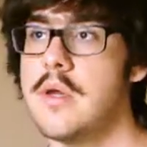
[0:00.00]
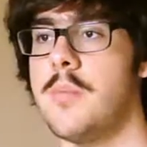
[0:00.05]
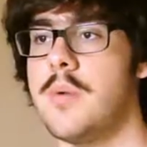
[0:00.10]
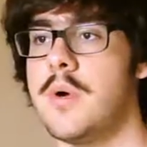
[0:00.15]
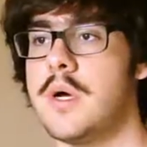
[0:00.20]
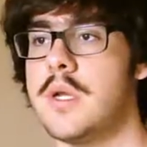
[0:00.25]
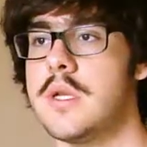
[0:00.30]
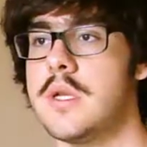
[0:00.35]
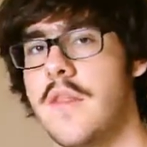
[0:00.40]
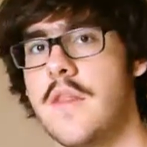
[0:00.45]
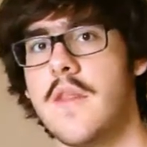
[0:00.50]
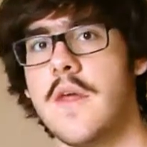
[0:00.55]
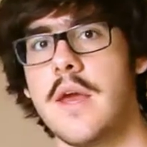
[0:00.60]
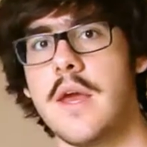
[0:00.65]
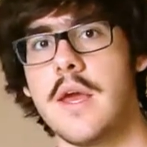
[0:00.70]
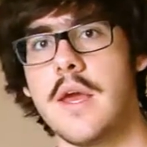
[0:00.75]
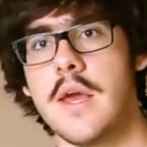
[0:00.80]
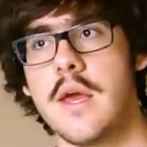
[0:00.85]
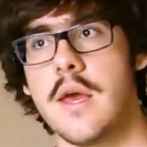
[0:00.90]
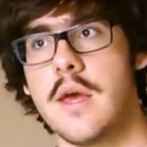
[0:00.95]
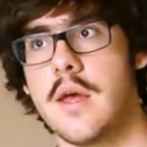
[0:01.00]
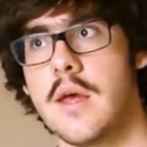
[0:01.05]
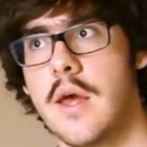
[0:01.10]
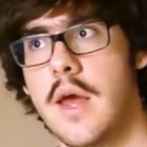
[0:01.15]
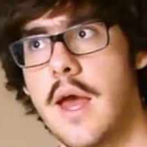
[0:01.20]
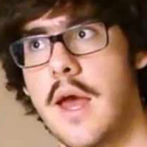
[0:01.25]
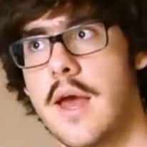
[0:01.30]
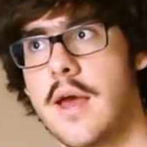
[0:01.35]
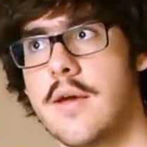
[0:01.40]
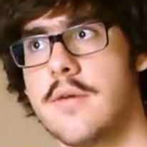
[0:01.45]
But they
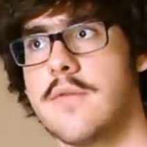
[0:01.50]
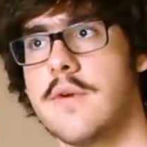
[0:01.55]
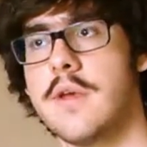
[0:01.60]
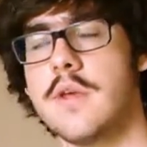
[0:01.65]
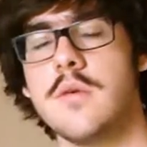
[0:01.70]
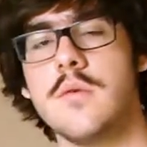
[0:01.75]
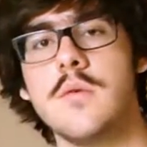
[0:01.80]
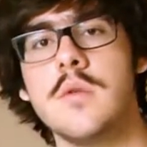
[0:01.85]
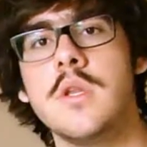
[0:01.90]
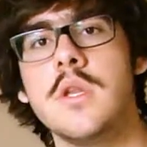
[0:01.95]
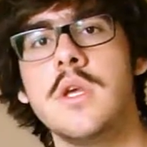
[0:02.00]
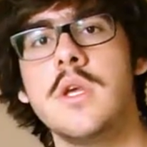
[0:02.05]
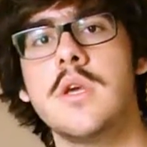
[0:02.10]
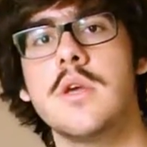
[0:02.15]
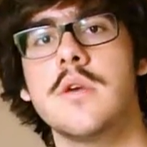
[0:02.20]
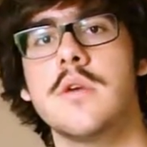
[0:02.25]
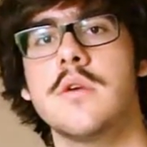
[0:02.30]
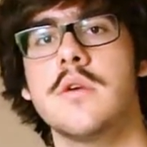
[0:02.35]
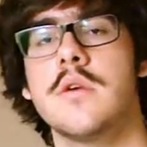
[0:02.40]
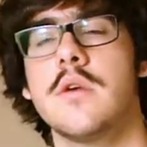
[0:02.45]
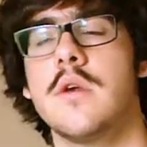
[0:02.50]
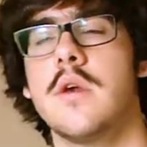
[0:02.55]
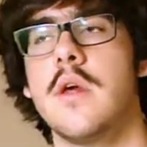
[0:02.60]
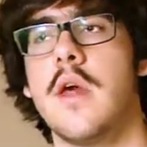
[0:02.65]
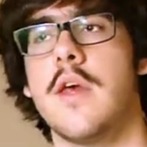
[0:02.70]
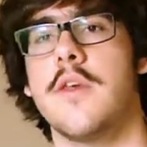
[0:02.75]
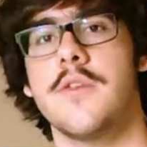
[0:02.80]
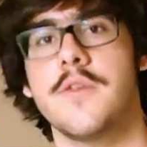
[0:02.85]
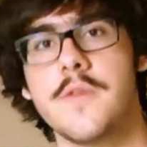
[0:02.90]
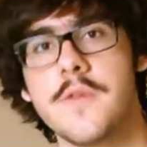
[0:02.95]
have a unique
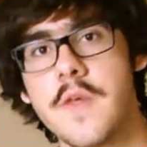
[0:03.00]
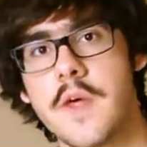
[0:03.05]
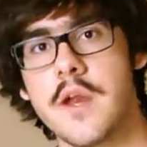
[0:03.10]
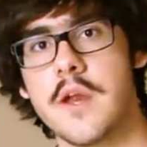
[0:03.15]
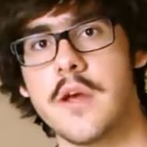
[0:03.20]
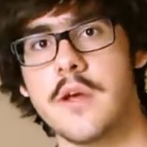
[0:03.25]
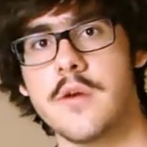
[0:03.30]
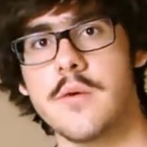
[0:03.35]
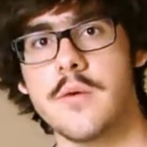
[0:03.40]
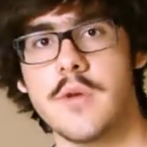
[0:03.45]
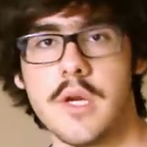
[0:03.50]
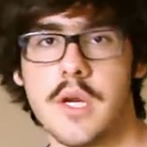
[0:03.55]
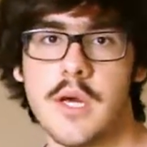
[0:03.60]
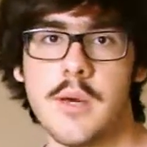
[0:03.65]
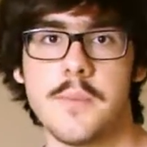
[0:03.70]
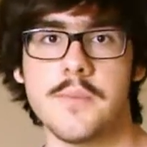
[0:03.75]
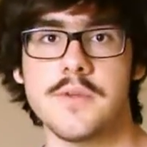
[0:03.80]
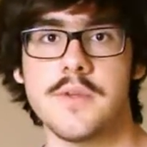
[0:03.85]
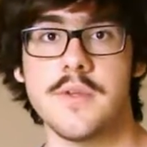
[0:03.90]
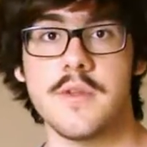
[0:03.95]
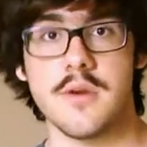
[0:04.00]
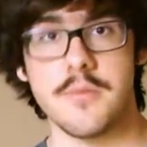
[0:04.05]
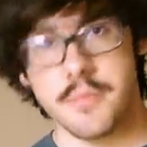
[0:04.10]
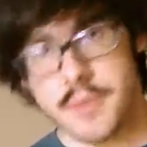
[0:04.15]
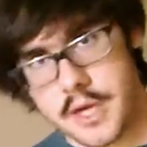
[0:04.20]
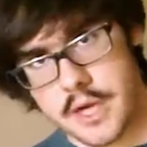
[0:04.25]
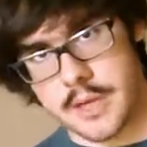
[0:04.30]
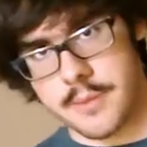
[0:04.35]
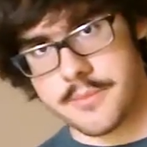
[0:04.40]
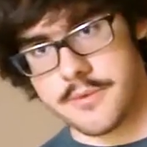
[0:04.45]
aesthetic when it comes to their
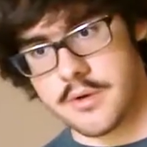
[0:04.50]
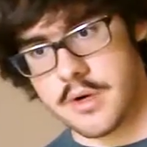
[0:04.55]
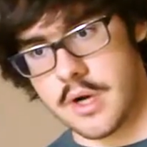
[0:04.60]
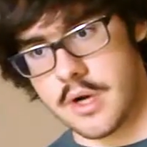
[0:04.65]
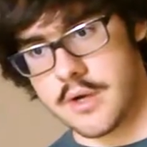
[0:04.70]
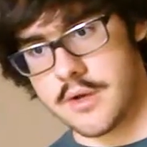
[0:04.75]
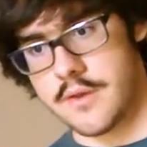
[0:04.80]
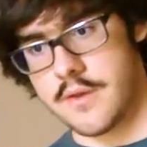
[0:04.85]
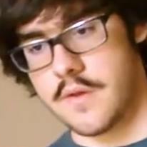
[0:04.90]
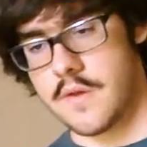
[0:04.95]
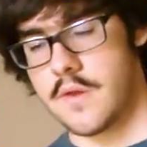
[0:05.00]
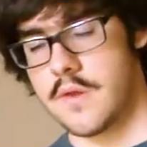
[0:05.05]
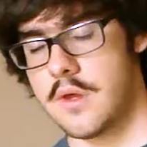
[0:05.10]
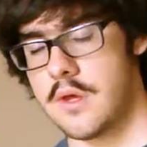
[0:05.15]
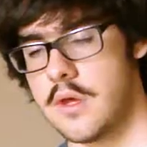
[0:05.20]
pickup trucks.